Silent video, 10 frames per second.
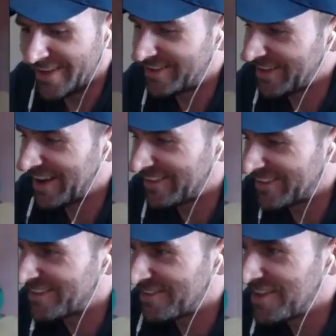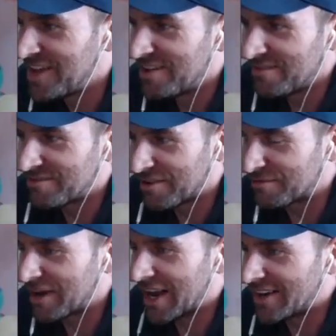Yeah,
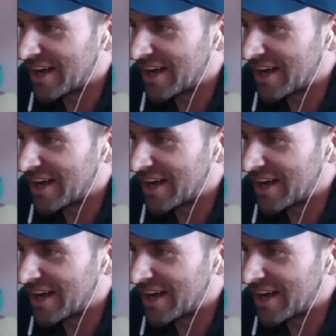Ryan,